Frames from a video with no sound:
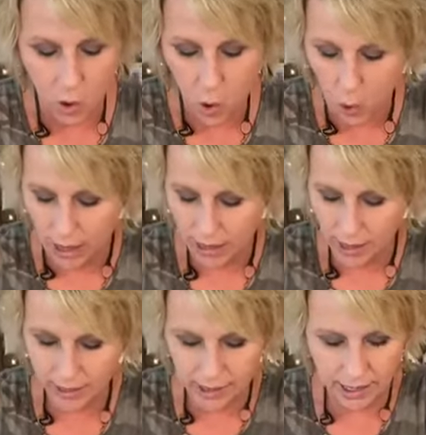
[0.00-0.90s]
I
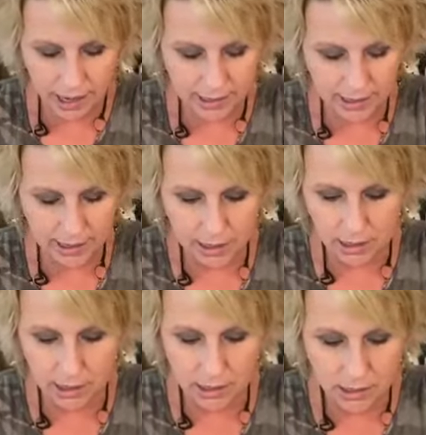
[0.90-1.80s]
like that idea.
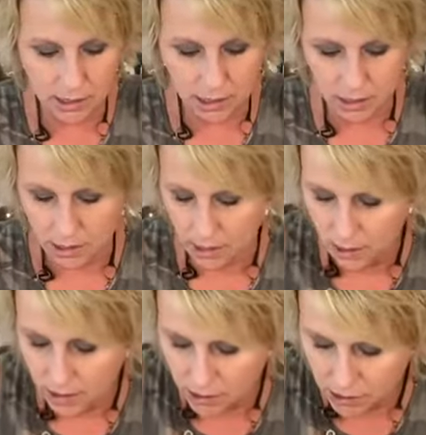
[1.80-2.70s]

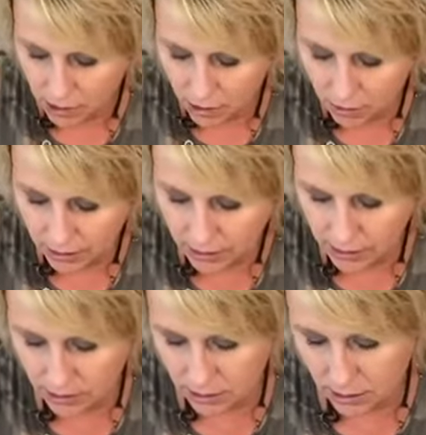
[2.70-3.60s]
So
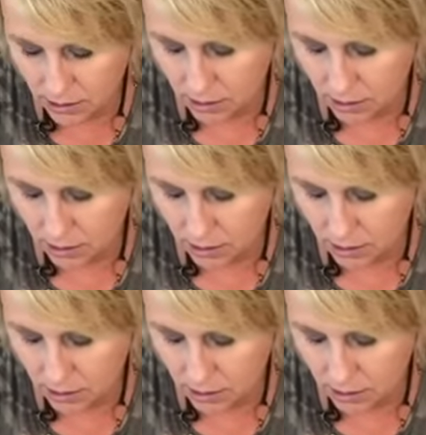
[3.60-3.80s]
let's